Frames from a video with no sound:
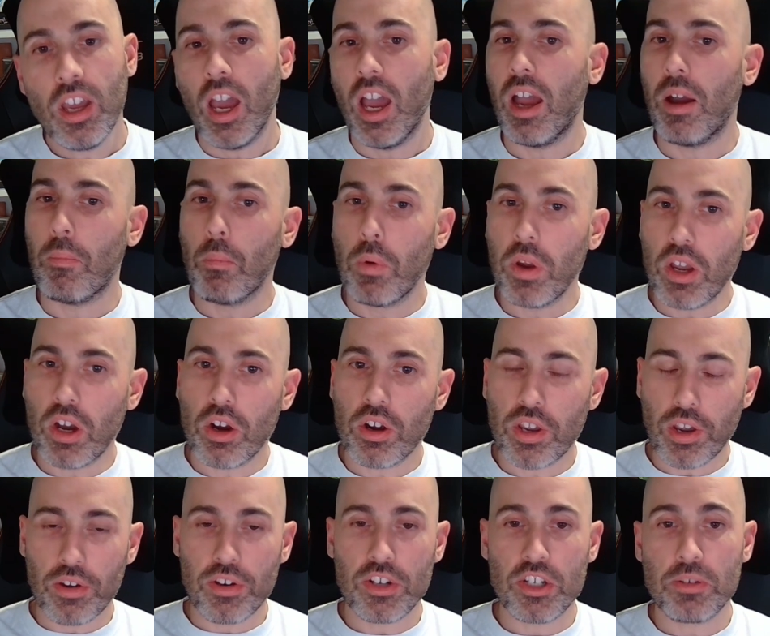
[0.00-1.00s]
and we are
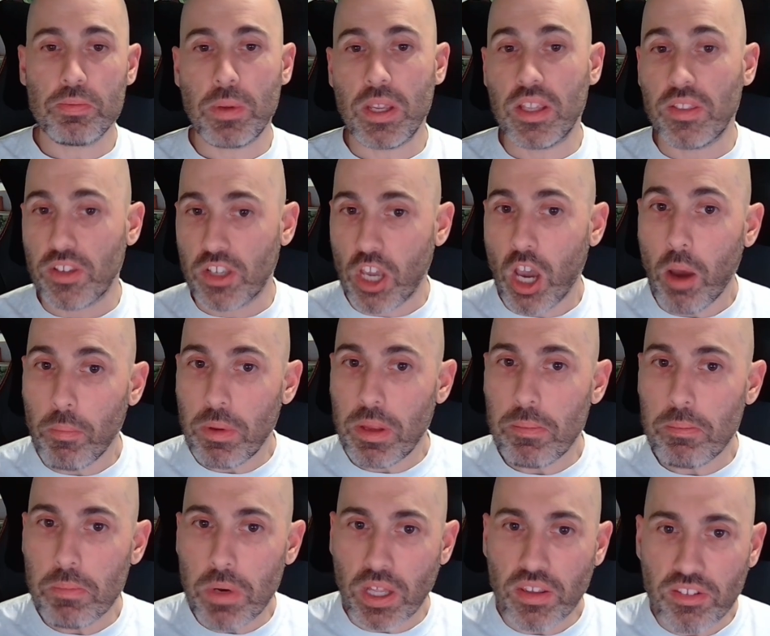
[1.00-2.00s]
going to be in the
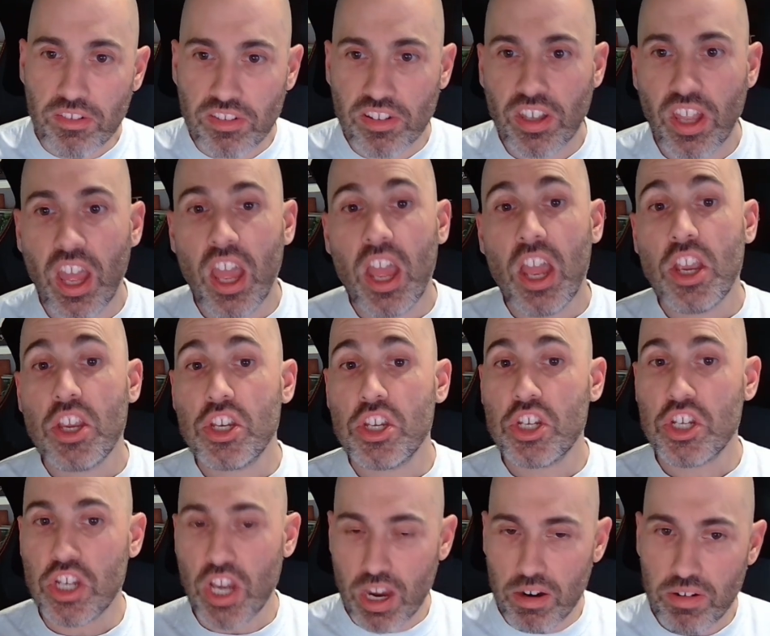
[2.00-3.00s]
coming months
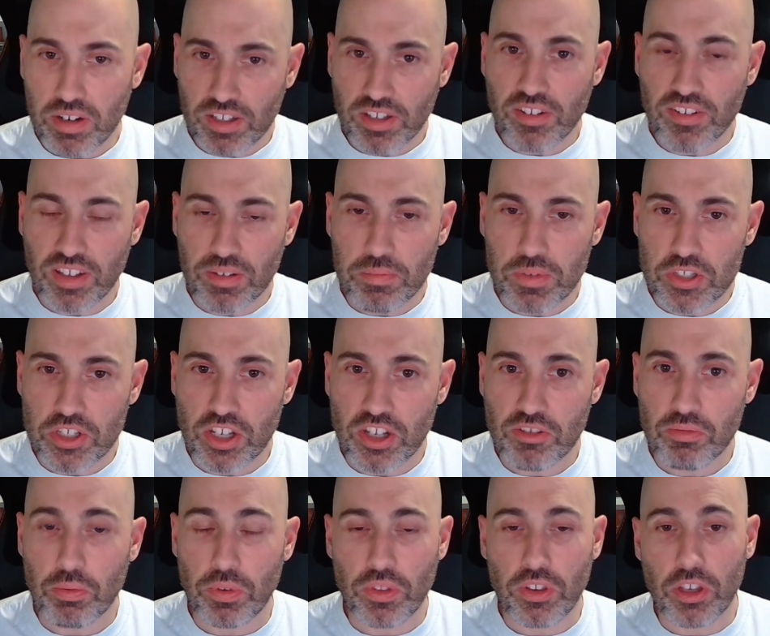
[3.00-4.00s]
sharing those images
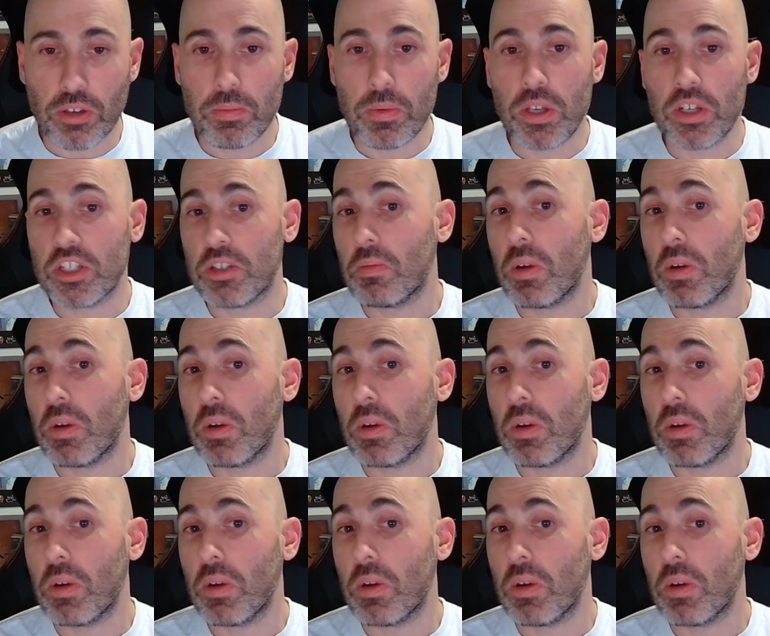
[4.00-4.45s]
with the community.